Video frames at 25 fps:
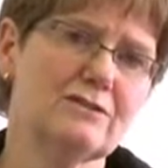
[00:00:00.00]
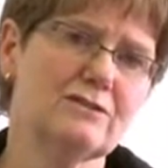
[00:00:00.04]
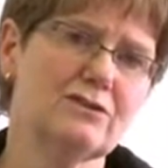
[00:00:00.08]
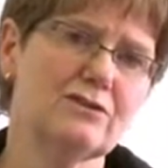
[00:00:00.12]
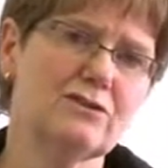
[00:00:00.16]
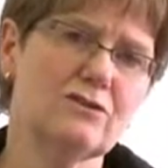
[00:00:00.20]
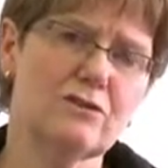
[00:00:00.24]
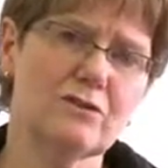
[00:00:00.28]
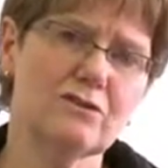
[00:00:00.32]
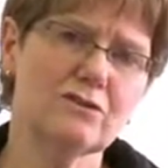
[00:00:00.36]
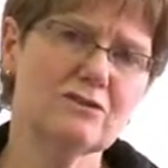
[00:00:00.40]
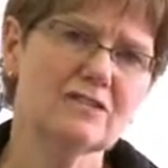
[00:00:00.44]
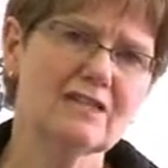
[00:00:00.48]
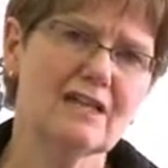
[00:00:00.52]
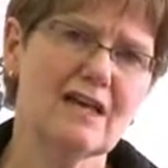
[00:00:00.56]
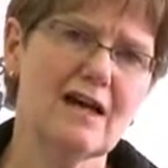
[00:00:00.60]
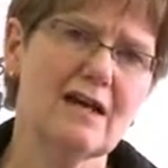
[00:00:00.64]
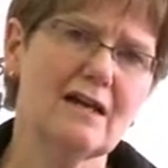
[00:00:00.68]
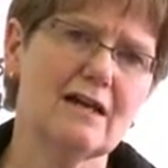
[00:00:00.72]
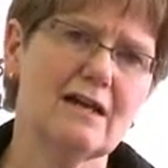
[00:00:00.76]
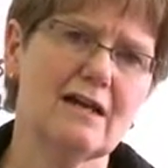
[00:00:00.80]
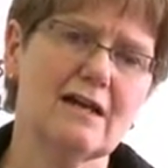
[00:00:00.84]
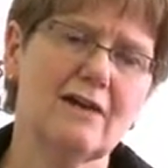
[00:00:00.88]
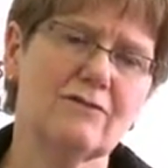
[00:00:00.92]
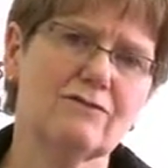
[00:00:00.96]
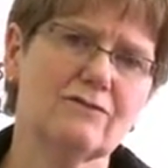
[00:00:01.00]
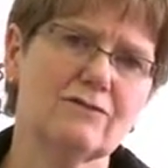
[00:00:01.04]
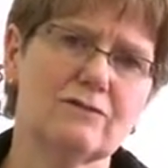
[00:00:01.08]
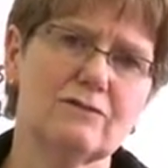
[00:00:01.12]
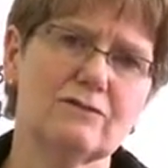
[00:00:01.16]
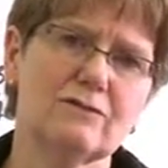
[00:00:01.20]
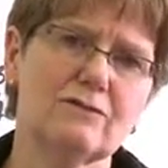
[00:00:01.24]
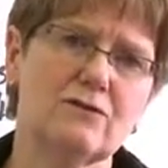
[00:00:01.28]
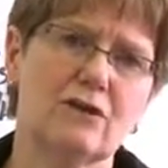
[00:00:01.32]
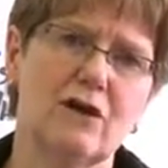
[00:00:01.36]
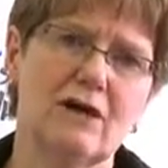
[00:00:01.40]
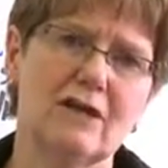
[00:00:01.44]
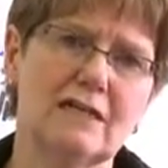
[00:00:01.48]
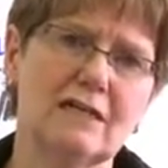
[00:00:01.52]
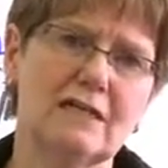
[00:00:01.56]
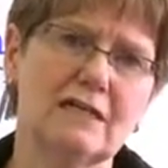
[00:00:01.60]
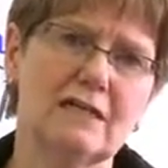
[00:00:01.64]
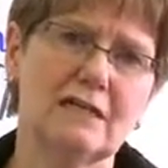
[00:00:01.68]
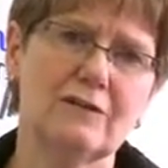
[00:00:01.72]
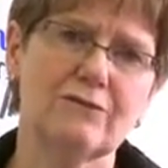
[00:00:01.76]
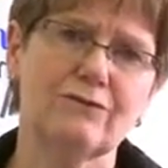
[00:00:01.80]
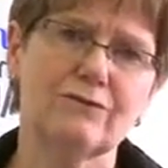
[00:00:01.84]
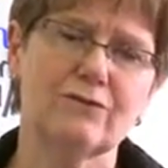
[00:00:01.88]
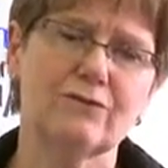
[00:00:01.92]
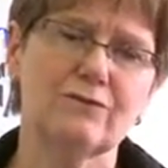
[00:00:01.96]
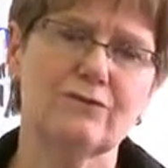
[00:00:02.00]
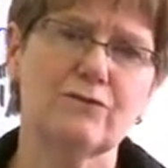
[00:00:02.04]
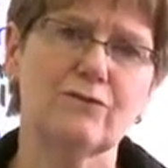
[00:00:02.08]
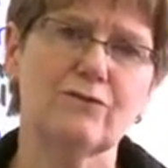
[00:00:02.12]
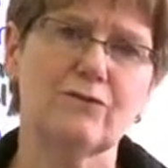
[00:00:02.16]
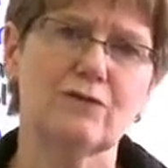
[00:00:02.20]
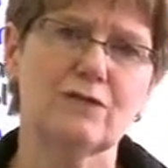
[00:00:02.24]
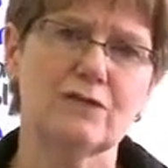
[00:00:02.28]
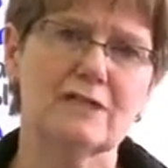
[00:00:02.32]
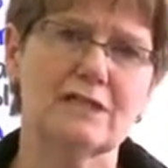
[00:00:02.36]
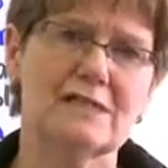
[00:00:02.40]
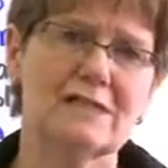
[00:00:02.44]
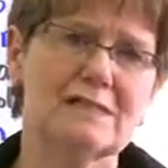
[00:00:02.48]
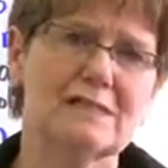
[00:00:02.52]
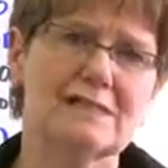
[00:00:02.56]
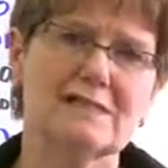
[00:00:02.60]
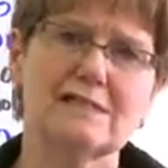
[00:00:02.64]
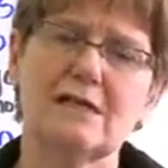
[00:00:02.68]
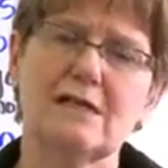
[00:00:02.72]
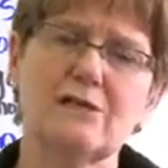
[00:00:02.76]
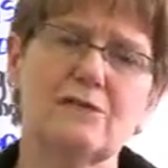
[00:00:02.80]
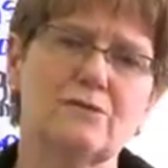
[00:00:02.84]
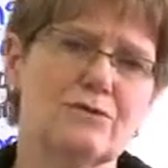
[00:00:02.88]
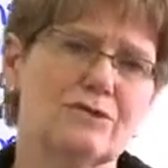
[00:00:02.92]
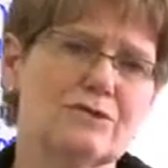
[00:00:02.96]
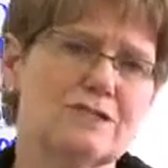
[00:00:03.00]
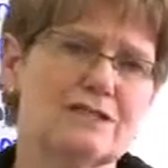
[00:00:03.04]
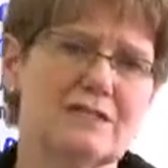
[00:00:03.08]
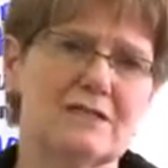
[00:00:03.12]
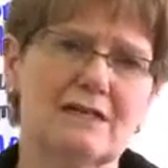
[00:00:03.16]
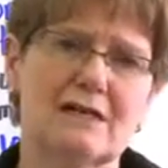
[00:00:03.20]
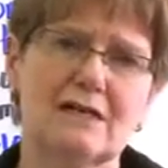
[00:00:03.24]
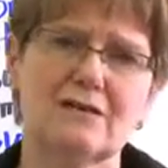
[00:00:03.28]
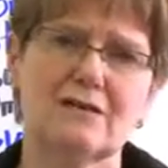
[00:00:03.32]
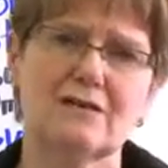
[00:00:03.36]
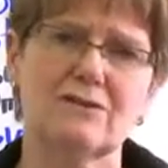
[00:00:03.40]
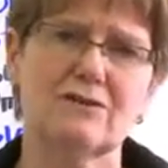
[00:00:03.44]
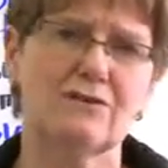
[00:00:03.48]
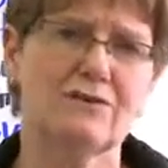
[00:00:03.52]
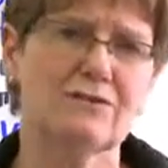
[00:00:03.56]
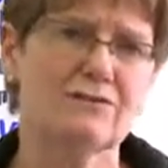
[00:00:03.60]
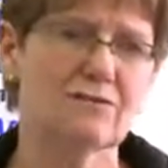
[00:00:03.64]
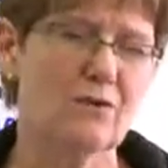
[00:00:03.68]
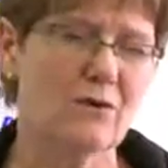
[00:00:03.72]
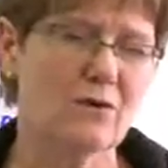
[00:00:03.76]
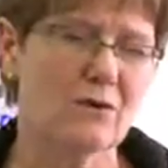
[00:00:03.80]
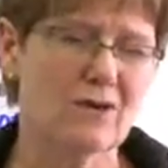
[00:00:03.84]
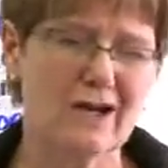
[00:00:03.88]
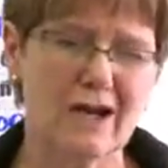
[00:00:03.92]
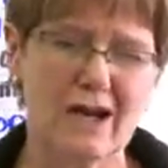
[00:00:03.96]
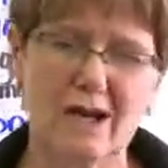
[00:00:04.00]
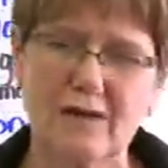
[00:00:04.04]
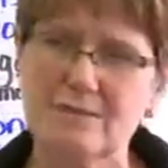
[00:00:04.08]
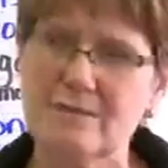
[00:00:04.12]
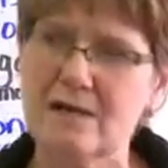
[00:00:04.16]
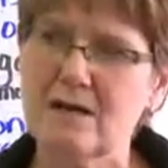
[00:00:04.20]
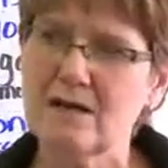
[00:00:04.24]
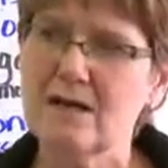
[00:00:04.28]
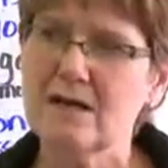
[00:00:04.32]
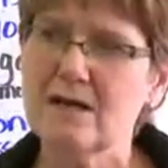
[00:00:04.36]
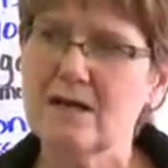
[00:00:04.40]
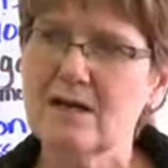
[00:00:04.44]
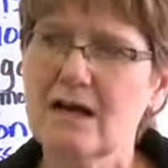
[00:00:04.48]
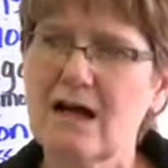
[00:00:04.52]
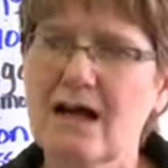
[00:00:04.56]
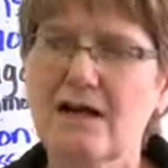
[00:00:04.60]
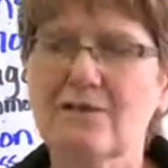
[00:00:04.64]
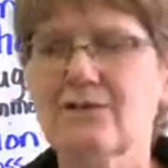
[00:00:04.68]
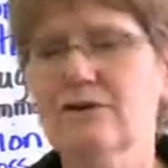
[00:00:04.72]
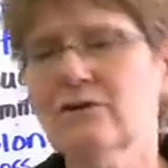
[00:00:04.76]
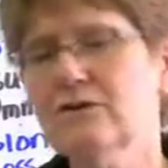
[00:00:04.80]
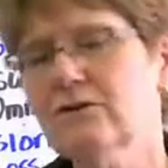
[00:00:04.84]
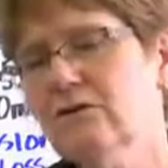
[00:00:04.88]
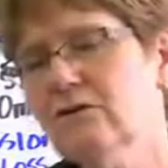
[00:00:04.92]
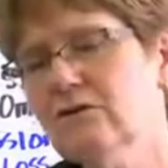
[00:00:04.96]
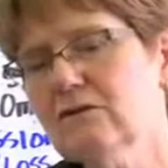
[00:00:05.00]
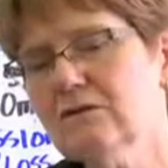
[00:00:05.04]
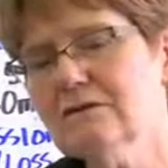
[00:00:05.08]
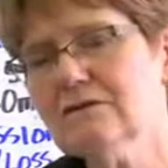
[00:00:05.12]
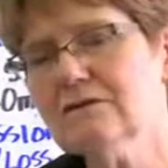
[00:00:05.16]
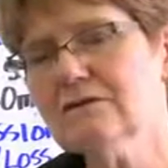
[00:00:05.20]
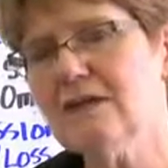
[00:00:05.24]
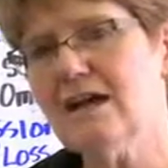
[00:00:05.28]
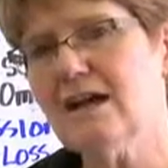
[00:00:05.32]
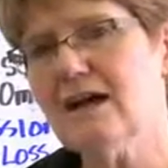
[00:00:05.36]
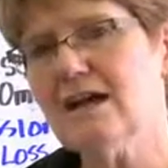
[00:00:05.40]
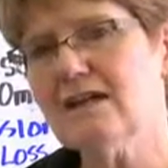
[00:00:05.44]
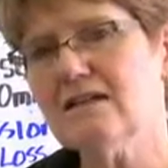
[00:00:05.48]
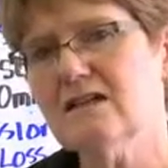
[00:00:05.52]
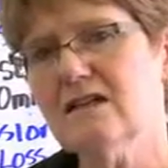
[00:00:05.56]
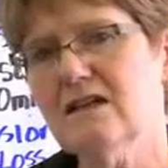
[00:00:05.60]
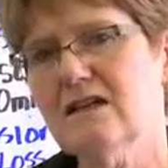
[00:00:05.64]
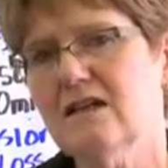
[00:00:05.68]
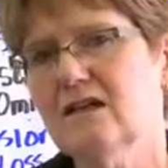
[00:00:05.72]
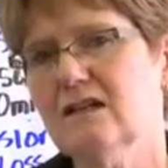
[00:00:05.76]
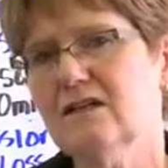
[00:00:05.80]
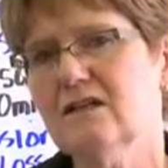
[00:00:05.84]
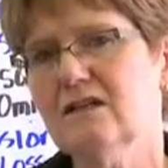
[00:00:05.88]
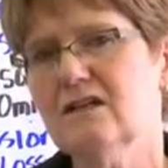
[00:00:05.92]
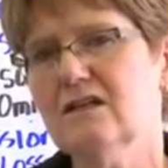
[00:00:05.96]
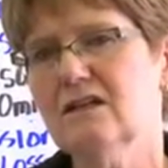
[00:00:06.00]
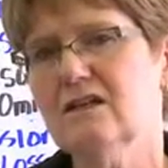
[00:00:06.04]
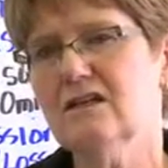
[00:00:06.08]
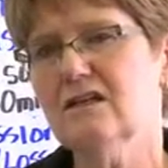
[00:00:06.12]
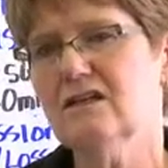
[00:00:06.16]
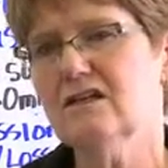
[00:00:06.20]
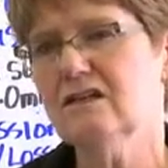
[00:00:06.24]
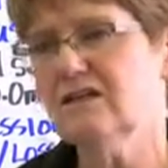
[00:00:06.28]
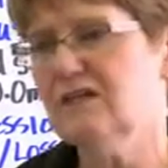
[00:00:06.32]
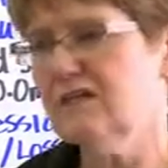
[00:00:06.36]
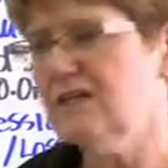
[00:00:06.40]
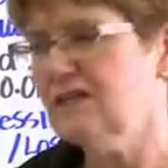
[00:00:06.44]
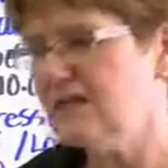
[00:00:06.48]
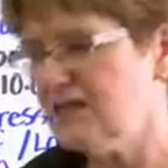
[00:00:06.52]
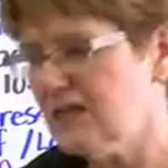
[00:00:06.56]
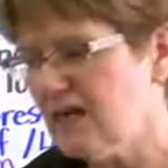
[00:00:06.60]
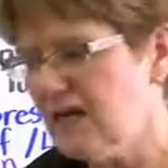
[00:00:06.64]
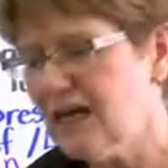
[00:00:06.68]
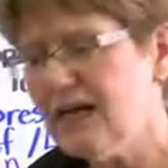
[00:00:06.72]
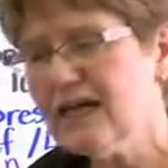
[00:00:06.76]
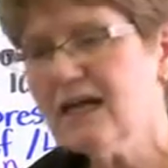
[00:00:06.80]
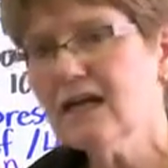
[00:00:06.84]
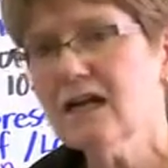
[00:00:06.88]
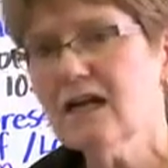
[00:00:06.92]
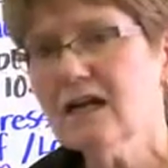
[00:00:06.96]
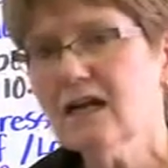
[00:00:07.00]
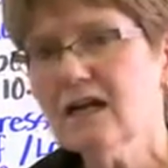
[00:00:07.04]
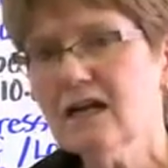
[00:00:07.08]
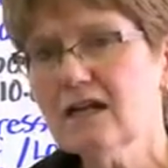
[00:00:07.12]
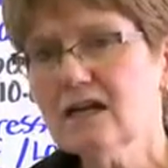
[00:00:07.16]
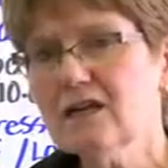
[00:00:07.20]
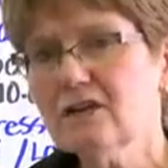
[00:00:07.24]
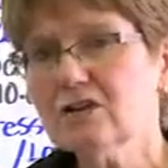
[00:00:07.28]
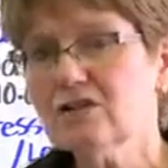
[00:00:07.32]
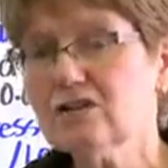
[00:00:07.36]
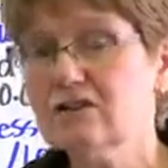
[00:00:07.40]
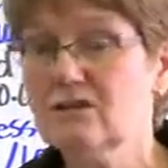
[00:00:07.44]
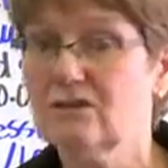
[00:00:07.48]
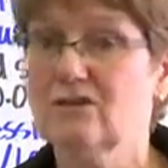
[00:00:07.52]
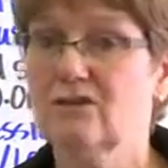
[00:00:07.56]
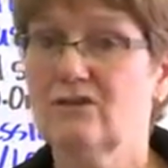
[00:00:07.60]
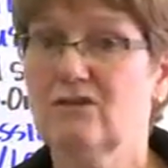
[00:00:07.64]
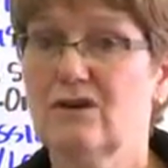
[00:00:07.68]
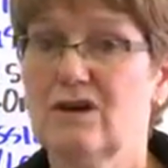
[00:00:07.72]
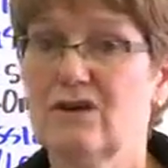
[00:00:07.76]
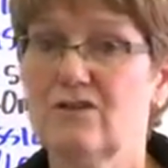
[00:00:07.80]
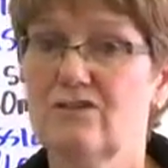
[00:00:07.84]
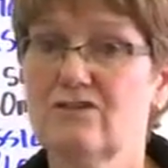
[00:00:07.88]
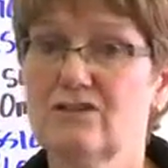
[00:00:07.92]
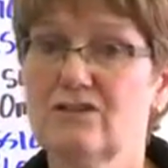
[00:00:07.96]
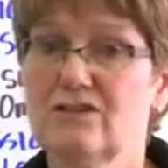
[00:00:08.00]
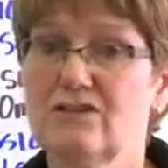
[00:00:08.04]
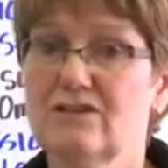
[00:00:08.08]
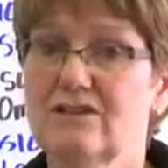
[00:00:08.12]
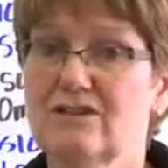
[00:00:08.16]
Do you notice that after not eating for 3 or 4 days, let's say you were sick and you're throwing up, have you noticed that you didn't die? You're still around?